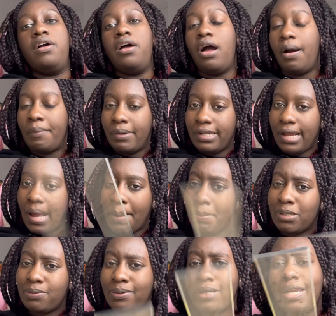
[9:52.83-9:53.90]
I wonder how
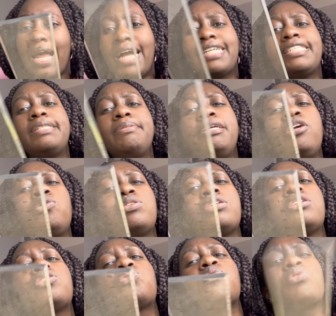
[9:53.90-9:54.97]
much we're going to actually be using
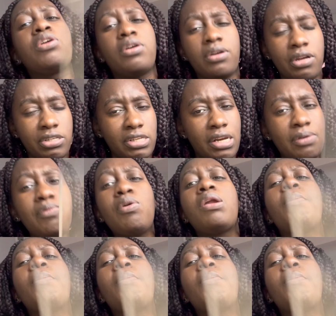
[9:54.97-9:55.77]
this ruler, because I didn't want to